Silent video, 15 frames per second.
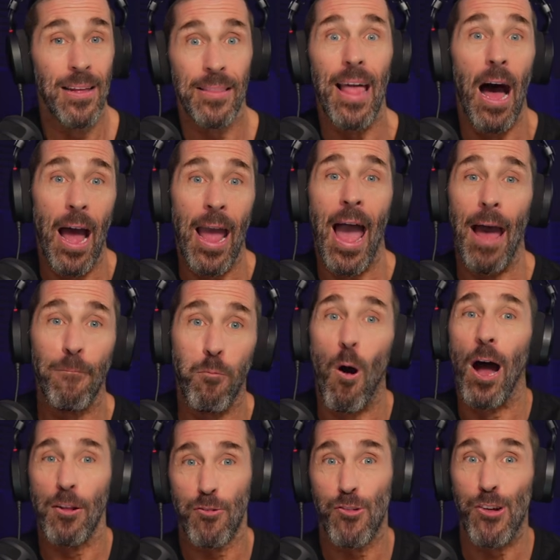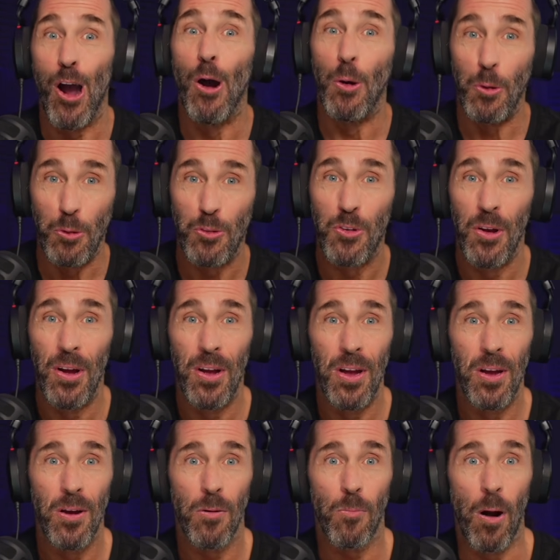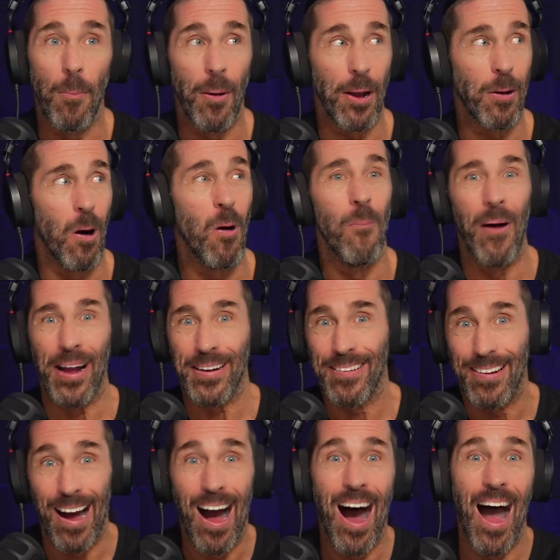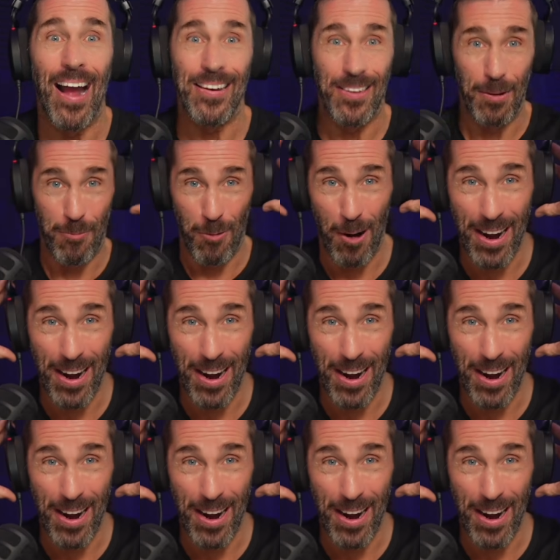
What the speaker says: Now I have watched shows where I'm like, oh my God, the